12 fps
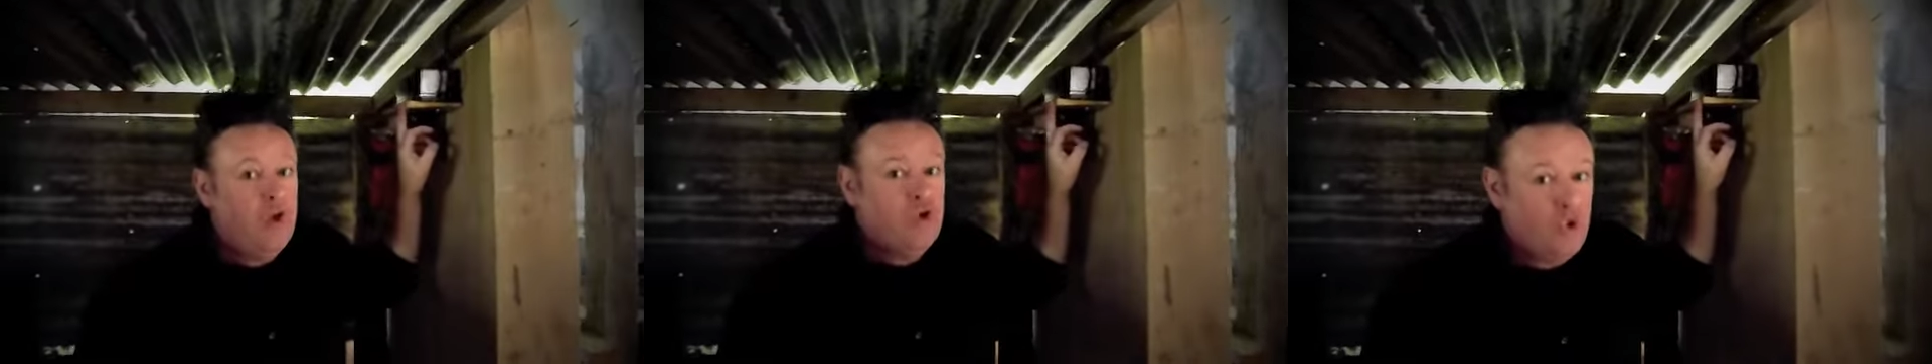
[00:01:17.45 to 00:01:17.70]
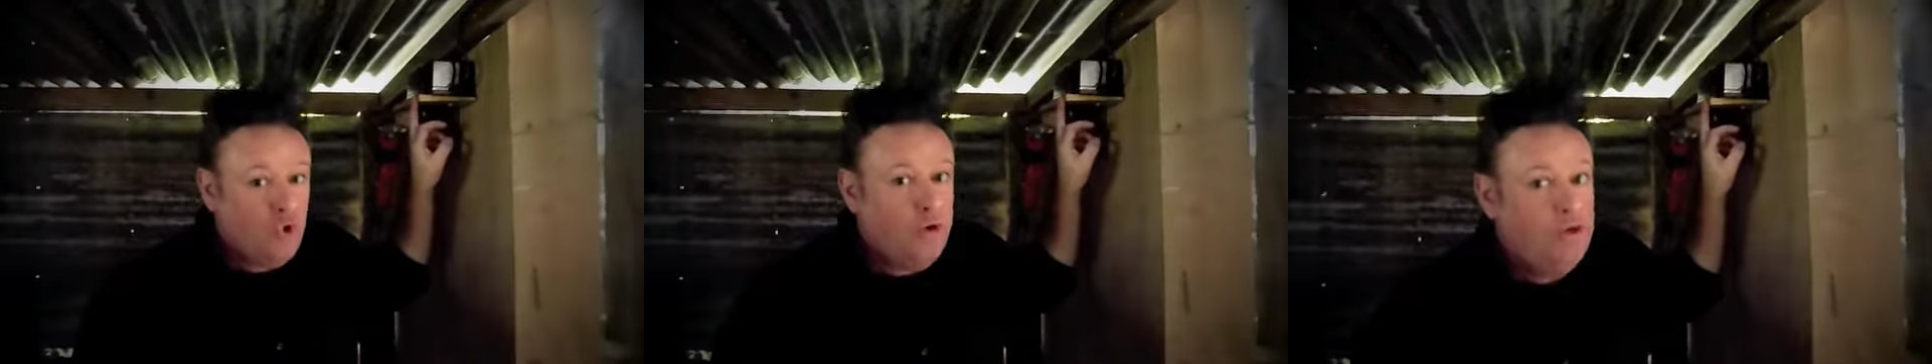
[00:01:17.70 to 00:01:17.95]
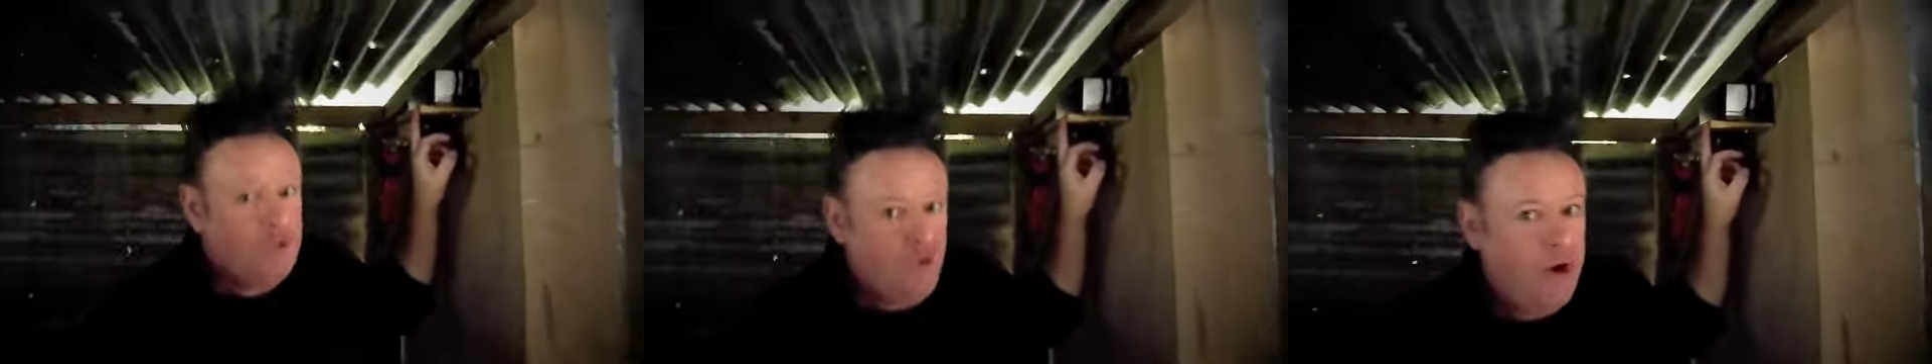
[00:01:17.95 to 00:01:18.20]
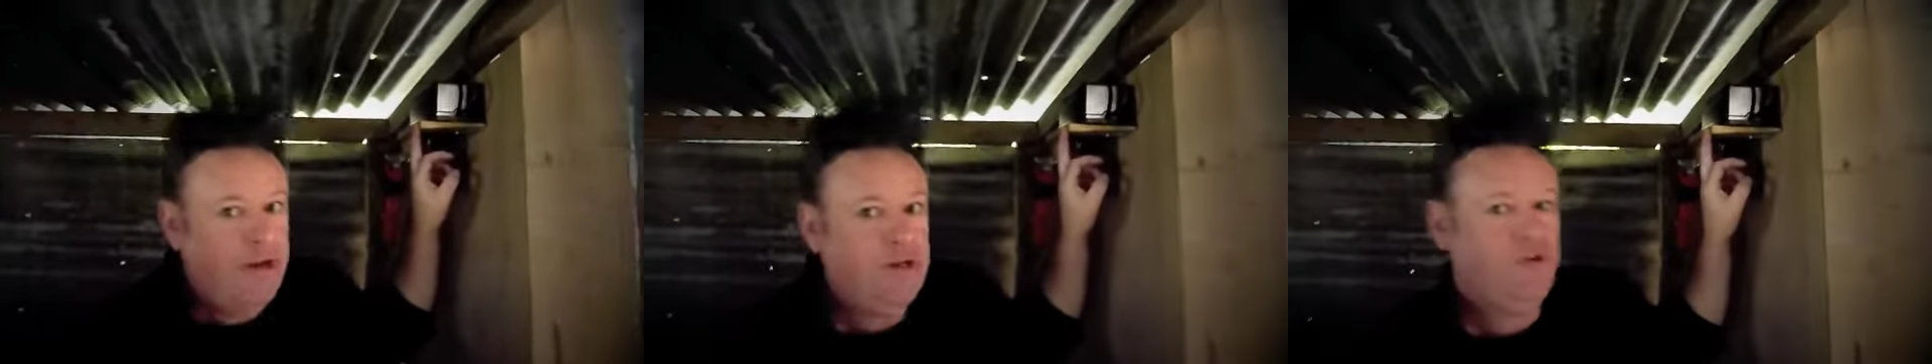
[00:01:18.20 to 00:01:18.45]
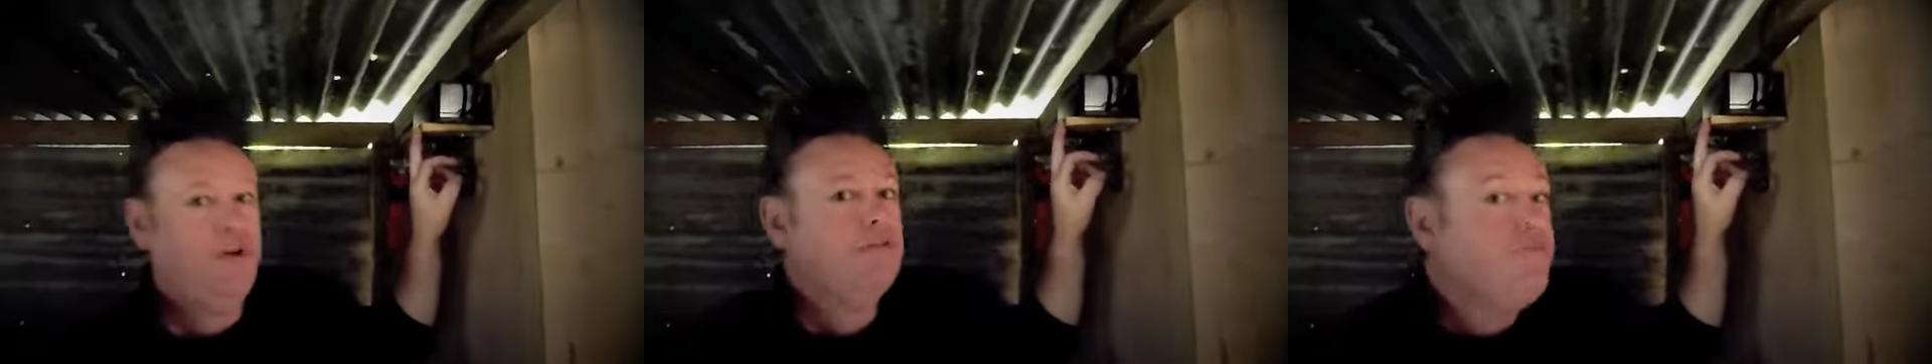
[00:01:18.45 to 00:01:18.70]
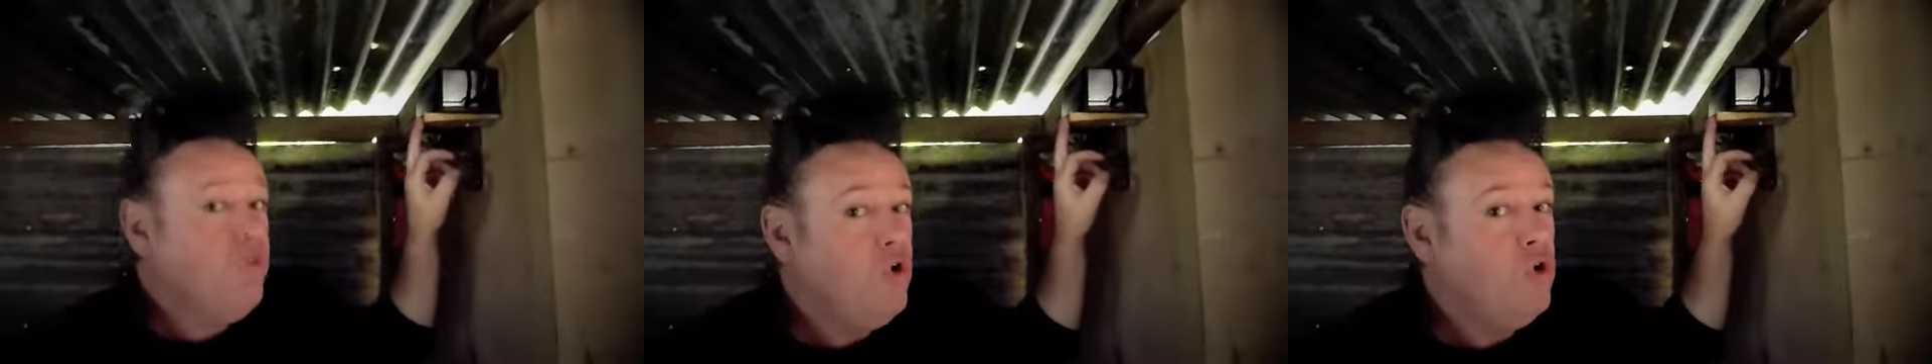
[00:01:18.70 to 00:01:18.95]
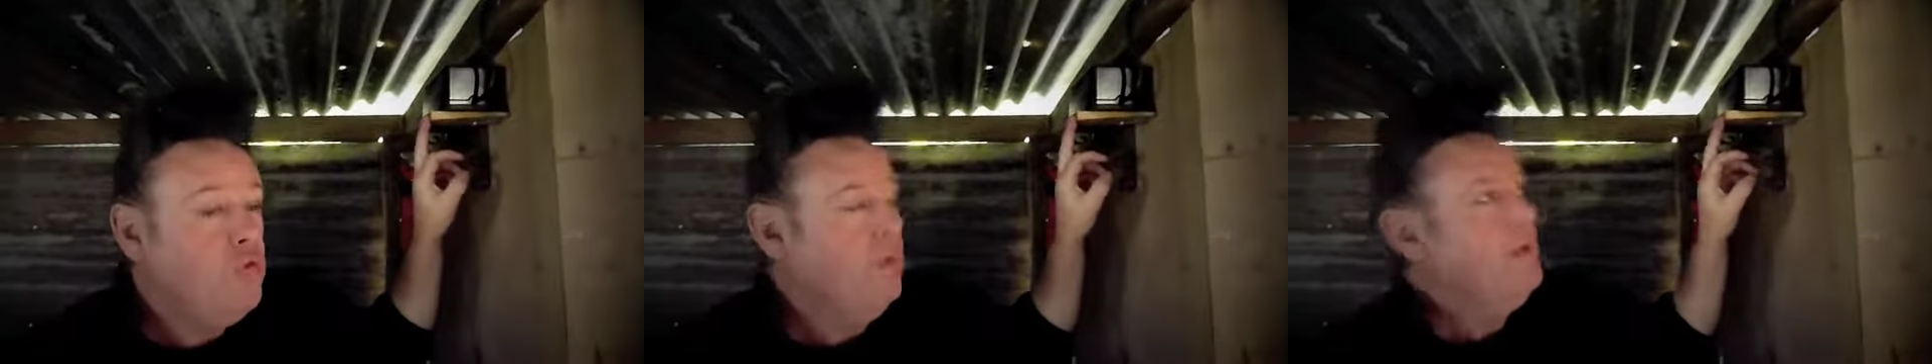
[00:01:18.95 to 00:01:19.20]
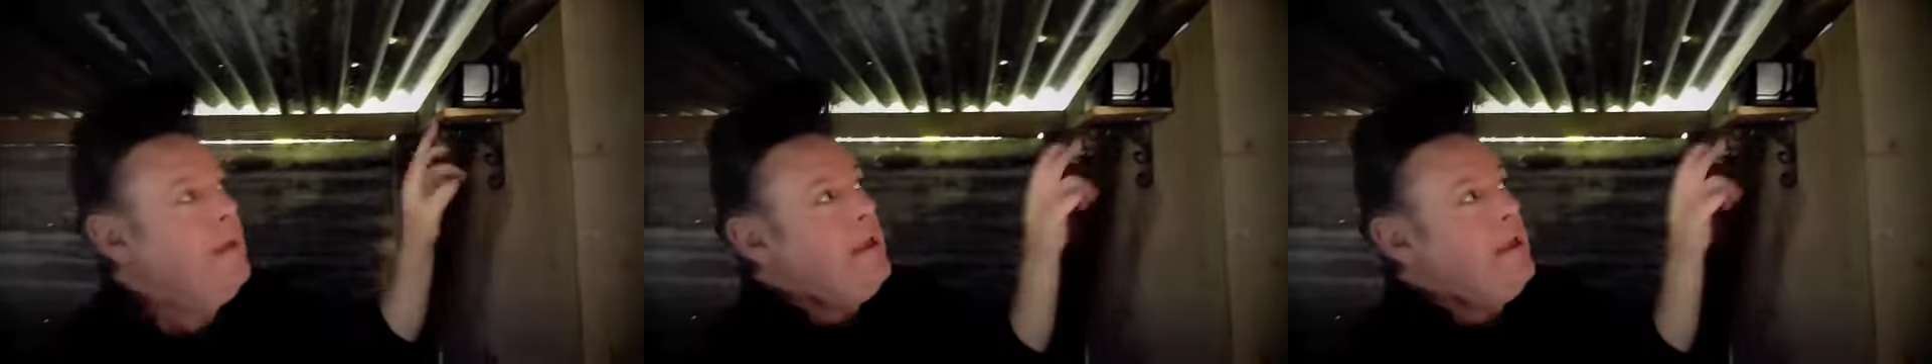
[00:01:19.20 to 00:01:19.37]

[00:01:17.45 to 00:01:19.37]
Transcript: toy train transformer.